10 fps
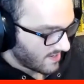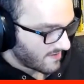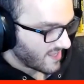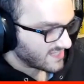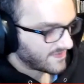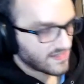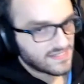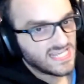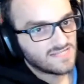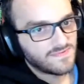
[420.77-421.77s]
it's
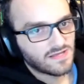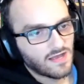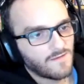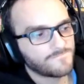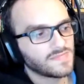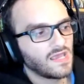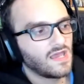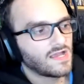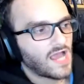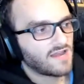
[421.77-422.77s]
because he's become
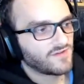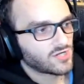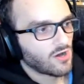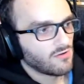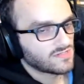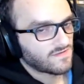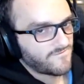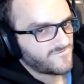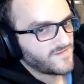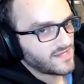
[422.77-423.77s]
kind of a cult
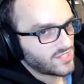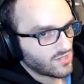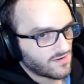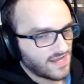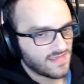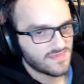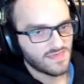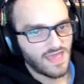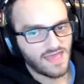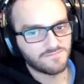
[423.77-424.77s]
figure in
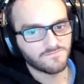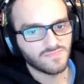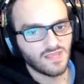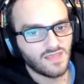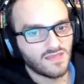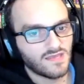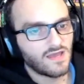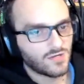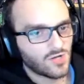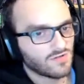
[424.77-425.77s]
that
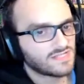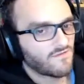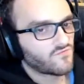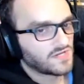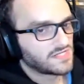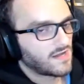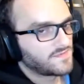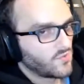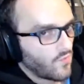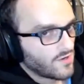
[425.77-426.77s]
cults have risen
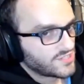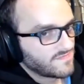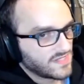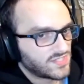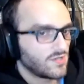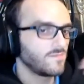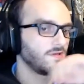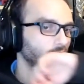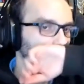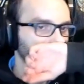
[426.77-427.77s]
up to worship this dude
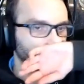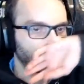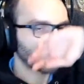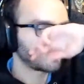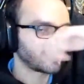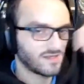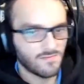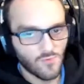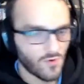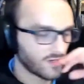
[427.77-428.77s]
because he's practically
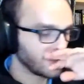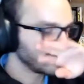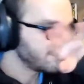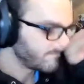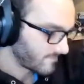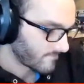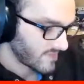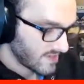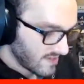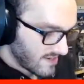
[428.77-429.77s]
immortal,
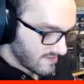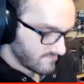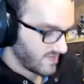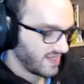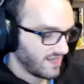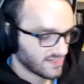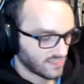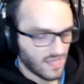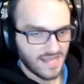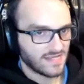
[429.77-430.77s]
and he
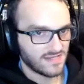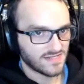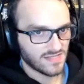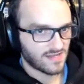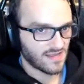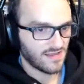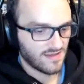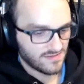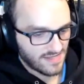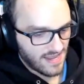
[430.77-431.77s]
doesn't like it. He's like,
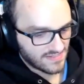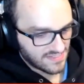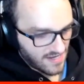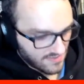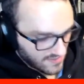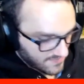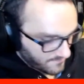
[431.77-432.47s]
I can't stand this.